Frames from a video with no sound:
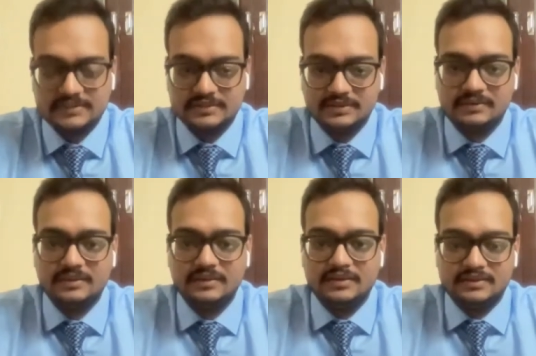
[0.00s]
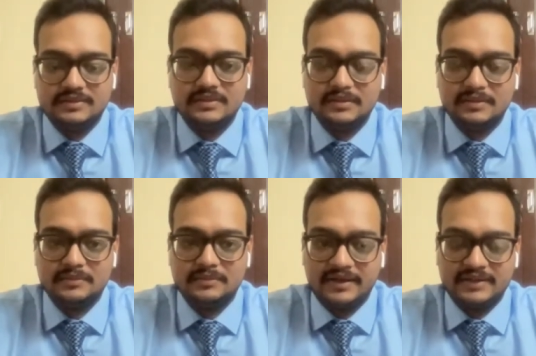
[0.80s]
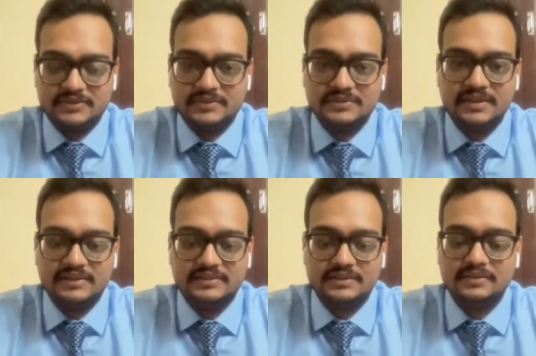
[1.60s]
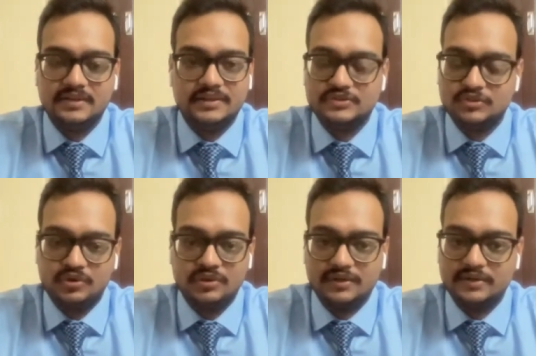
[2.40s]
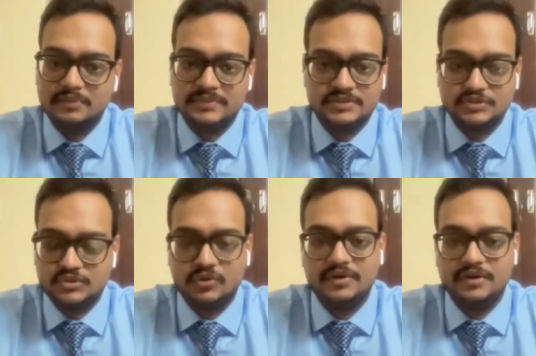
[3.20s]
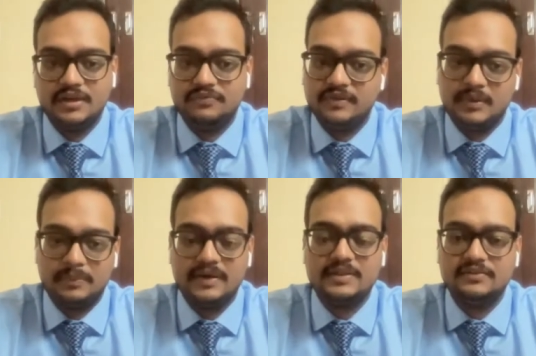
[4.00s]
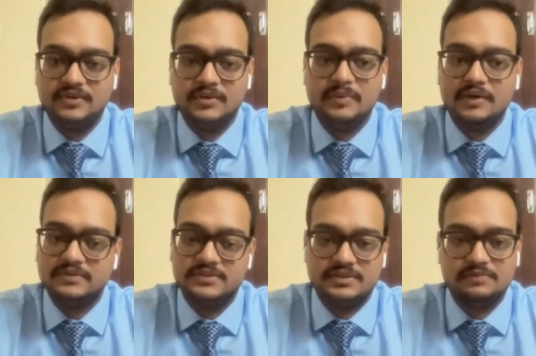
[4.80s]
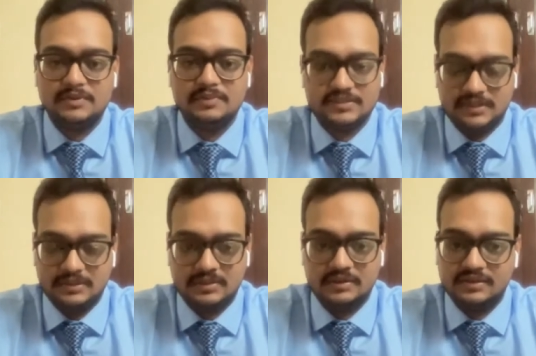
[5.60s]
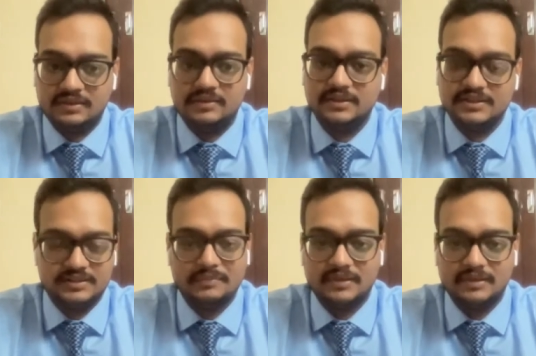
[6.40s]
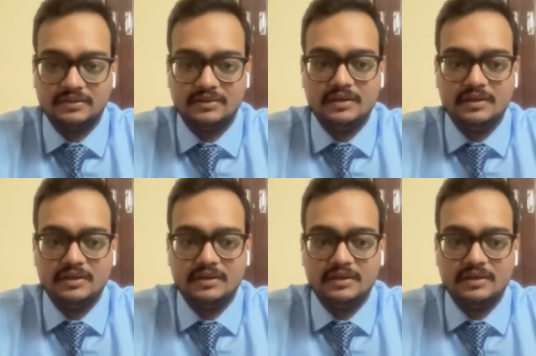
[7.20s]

Yes, sir. The my answer is that sir, it is not one hundred percent surety. If we apply the feedback, our system will be sta uh, stable.